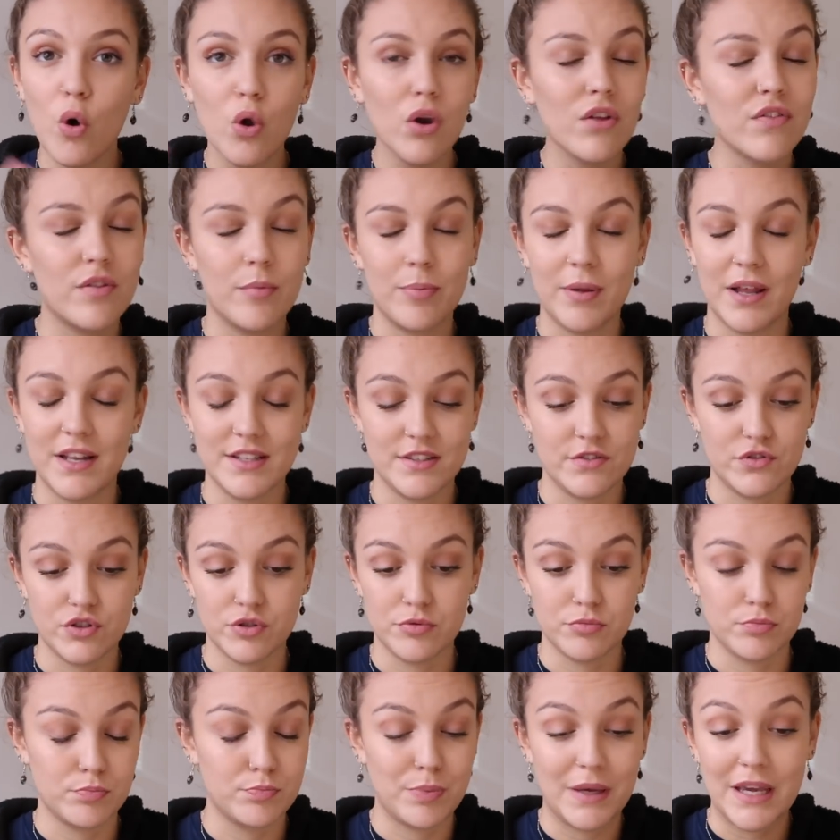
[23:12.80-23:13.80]
All of the plans have
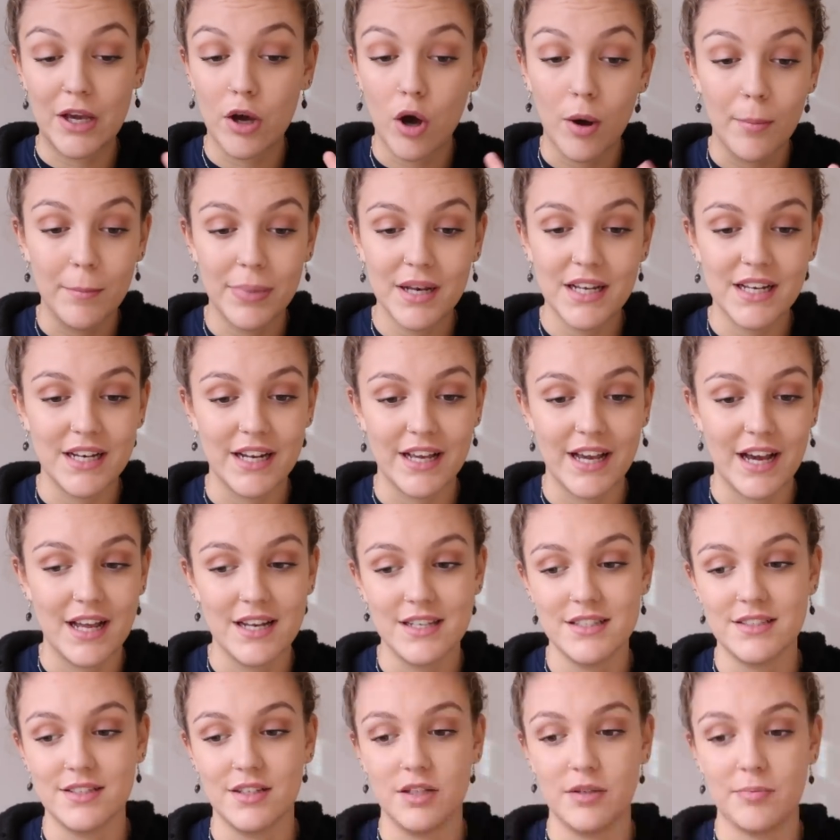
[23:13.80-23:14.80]
just been completely
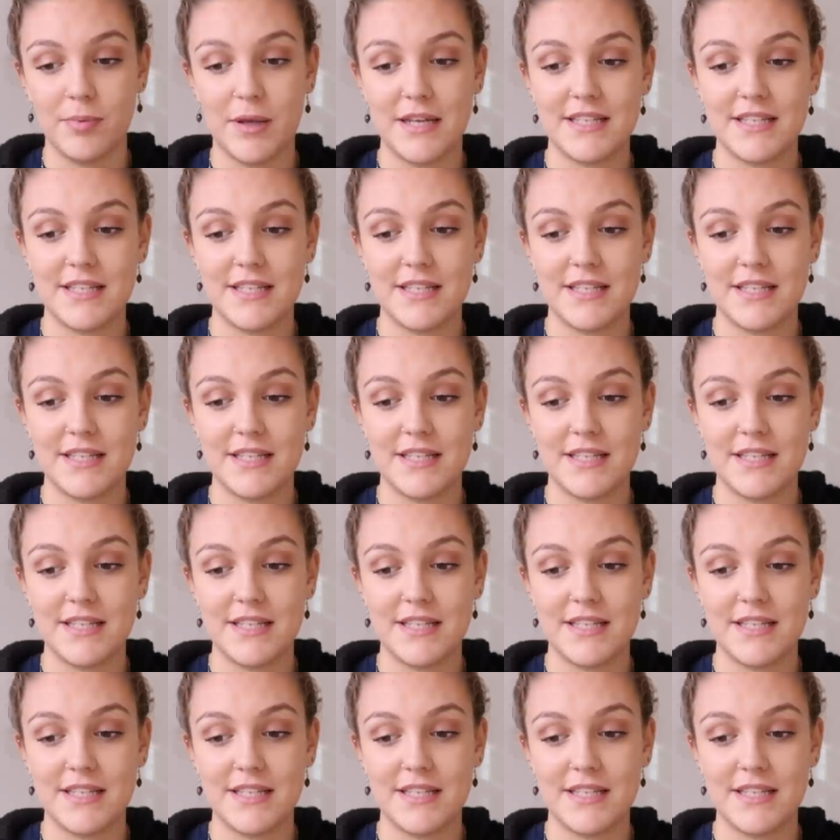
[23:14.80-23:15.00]
cancelled,